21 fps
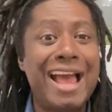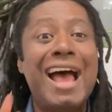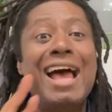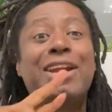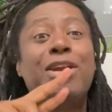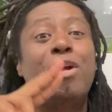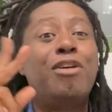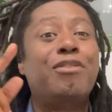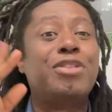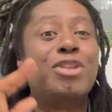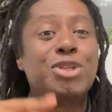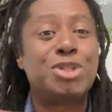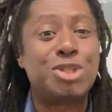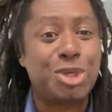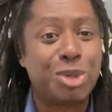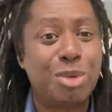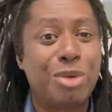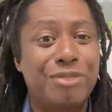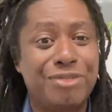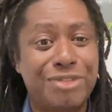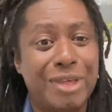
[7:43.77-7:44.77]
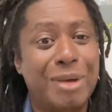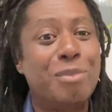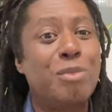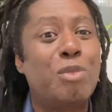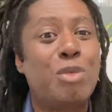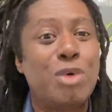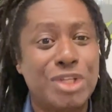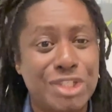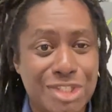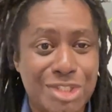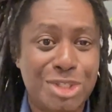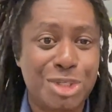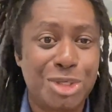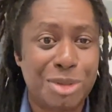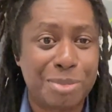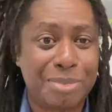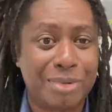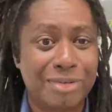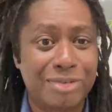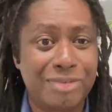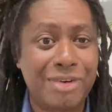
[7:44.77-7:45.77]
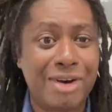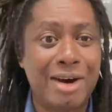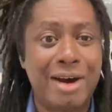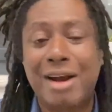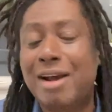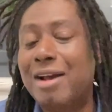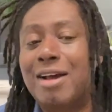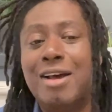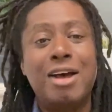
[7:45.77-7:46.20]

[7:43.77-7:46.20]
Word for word: And of the two of them, which do you prefer?